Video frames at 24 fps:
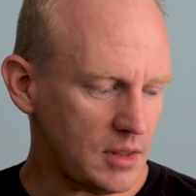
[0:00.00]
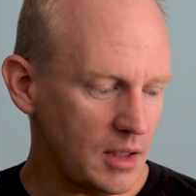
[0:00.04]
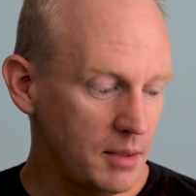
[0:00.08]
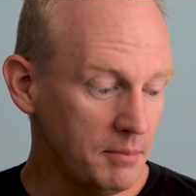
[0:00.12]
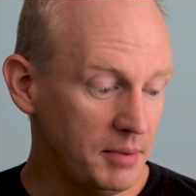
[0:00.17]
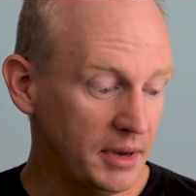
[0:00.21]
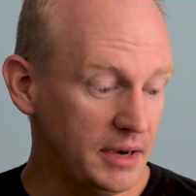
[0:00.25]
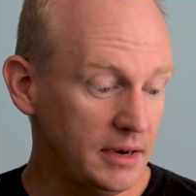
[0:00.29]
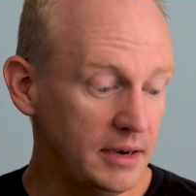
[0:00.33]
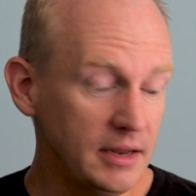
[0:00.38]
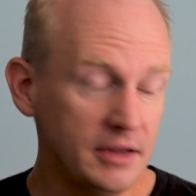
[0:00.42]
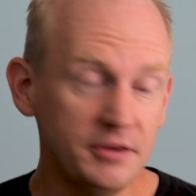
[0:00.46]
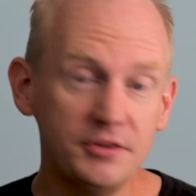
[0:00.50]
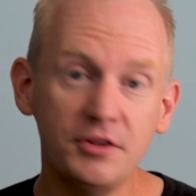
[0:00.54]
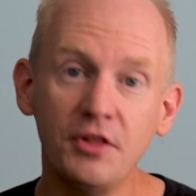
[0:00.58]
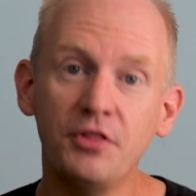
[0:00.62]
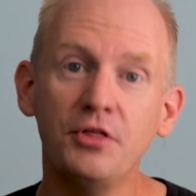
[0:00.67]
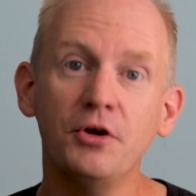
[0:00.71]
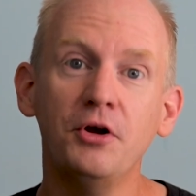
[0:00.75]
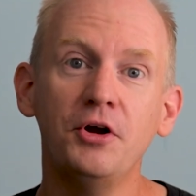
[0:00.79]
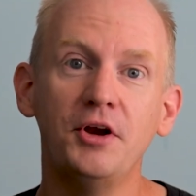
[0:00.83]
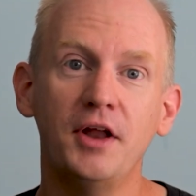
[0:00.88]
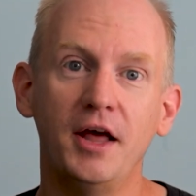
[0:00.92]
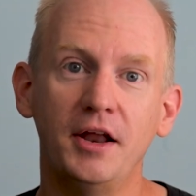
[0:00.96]
But it is the
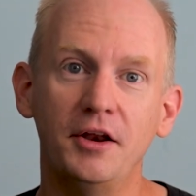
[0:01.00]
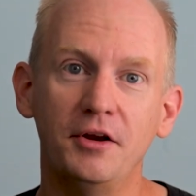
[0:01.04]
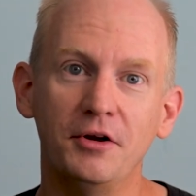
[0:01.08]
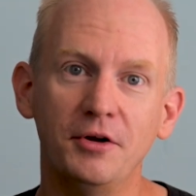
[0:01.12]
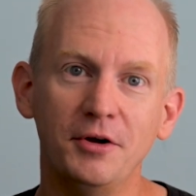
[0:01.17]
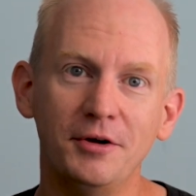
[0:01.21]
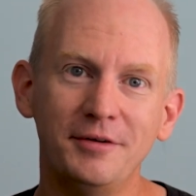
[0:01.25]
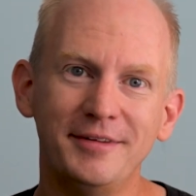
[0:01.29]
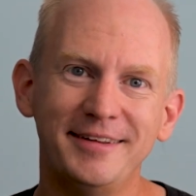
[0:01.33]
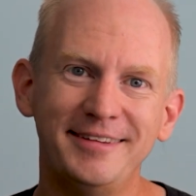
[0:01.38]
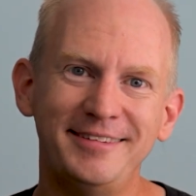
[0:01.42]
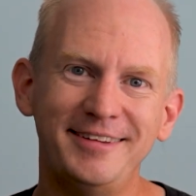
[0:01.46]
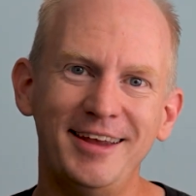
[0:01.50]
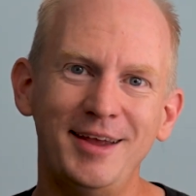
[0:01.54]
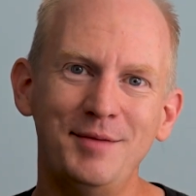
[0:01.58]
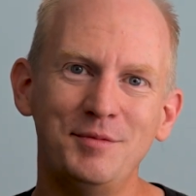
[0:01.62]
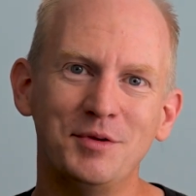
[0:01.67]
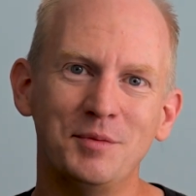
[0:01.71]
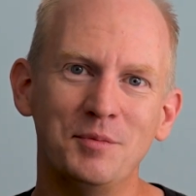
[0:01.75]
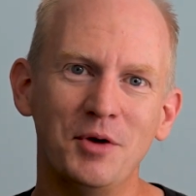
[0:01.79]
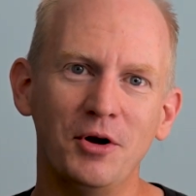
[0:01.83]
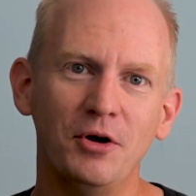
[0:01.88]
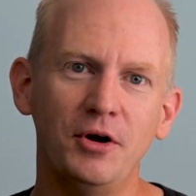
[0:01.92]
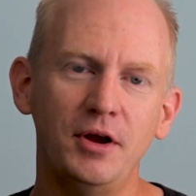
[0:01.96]
third editor,
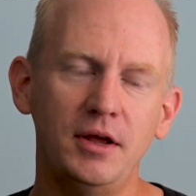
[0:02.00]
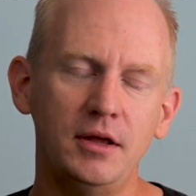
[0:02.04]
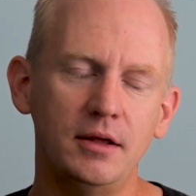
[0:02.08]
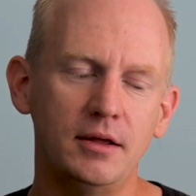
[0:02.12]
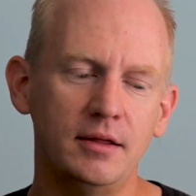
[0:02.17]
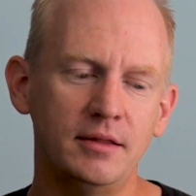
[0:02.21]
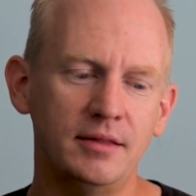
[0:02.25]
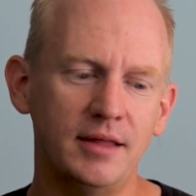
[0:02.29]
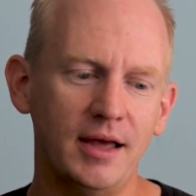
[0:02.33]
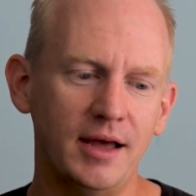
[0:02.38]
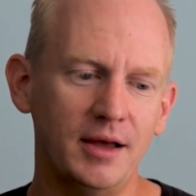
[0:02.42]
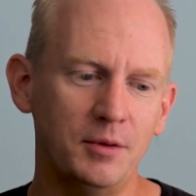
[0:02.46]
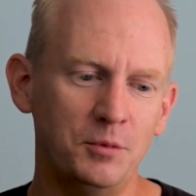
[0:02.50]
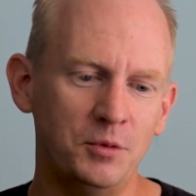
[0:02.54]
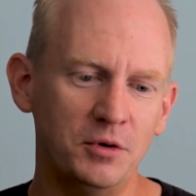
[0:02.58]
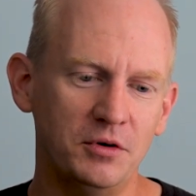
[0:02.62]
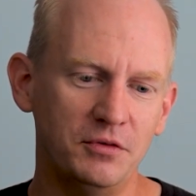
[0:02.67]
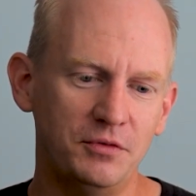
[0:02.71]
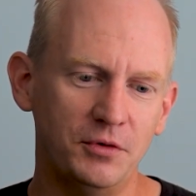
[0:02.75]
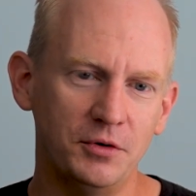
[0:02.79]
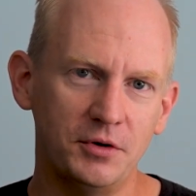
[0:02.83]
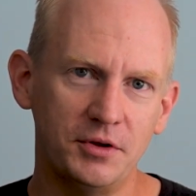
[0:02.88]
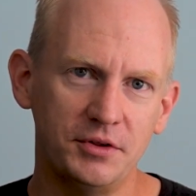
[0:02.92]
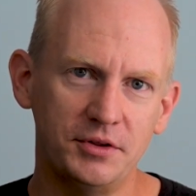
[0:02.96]
James Murray, that we'll
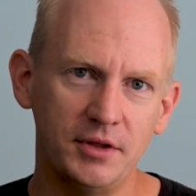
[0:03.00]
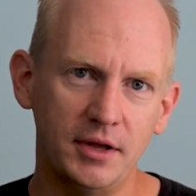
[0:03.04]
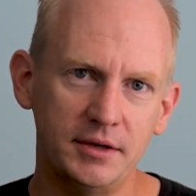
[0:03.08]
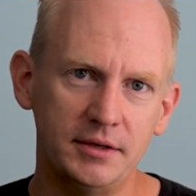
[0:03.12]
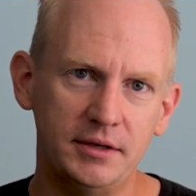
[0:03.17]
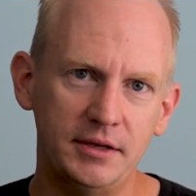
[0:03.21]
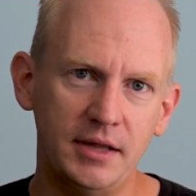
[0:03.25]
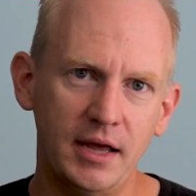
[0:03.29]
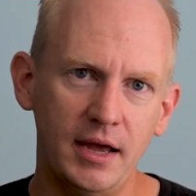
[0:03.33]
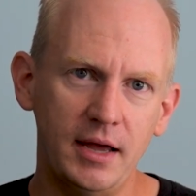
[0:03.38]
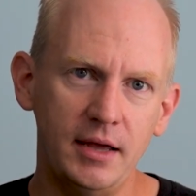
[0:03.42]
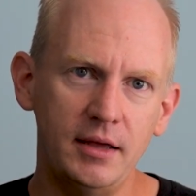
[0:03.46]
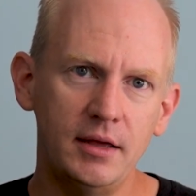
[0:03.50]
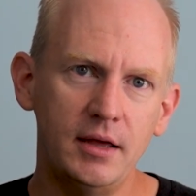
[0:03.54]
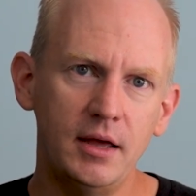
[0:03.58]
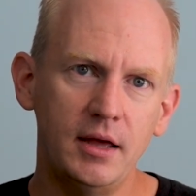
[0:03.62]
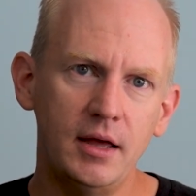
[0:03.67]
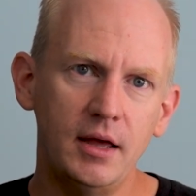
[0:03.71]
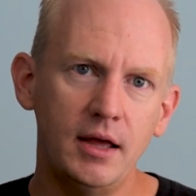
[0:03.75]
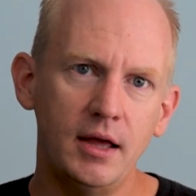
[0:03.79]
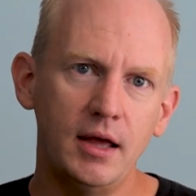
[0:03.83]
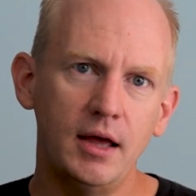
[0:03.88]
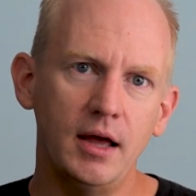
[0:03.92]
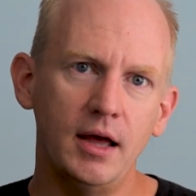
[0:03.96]
focus on today.
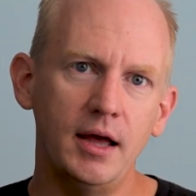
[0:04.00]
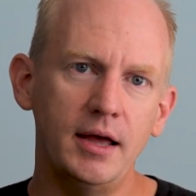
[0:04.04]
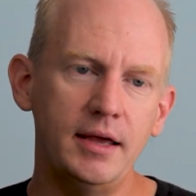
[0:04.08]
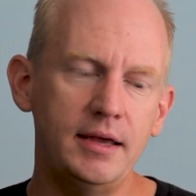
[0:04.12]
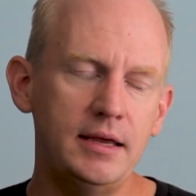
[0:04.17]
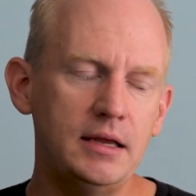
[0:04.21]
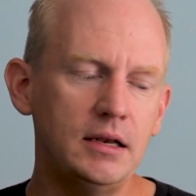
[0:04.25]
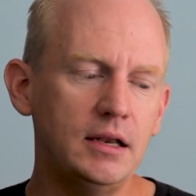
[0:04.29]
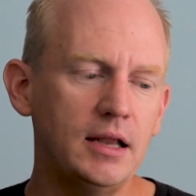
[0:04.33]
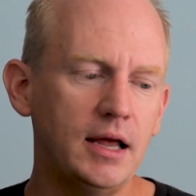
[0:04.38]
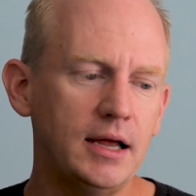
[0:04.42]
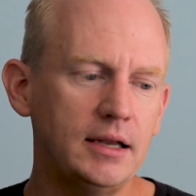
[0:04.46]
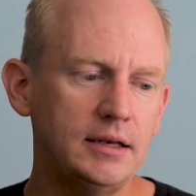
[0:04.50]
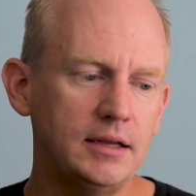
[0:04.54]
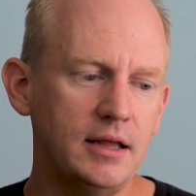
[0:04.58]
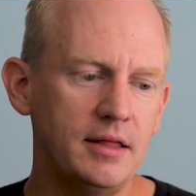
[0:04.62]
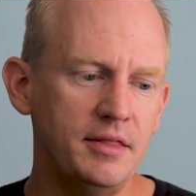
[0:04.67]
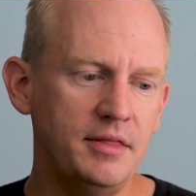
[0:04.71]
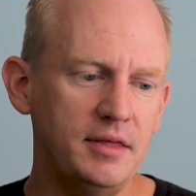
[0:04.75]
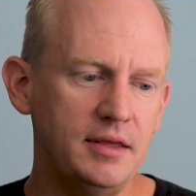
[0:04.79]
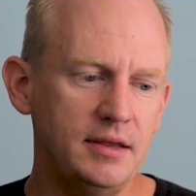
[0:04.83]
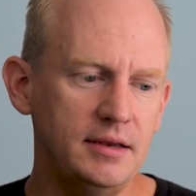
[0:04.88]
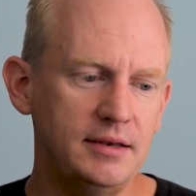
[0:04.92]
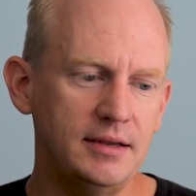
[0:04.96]
He led
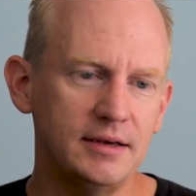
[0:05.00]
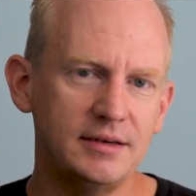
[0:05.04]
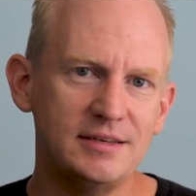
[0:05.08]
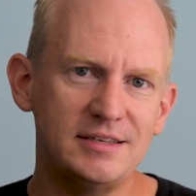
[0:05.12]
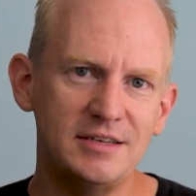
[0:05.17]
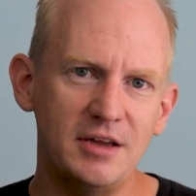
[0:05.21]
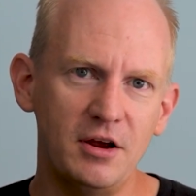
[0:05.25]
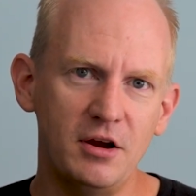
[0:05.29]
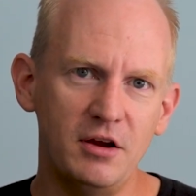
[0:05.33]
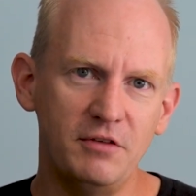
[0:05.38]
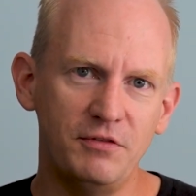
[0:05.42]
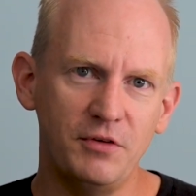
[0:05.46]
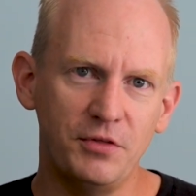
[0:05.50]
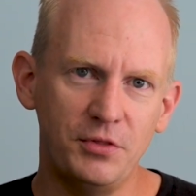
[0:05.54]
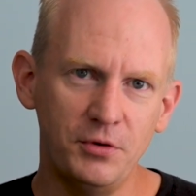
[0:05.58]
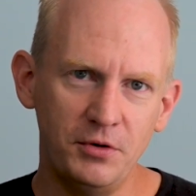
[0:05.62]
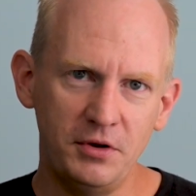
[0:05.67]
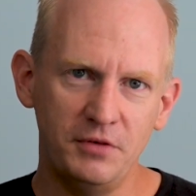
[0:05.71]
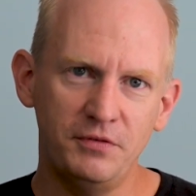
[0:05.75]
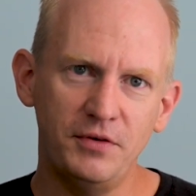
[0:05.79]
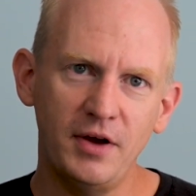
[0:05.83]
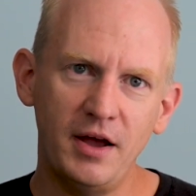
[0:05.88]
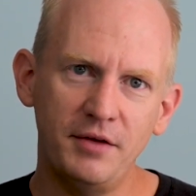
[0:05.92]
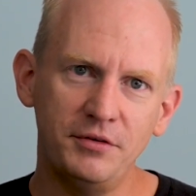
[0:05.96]
the dictionary for
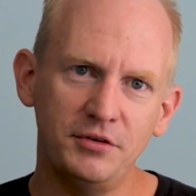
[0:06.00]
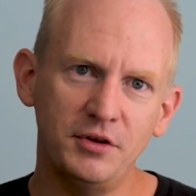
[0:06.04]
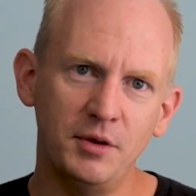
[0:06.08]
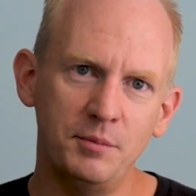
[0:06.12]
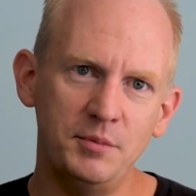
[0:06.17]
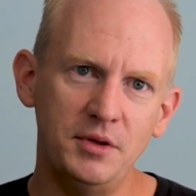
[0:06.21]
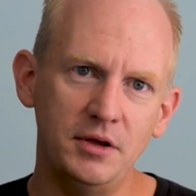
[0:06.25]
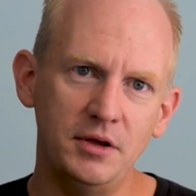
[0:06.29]
35 some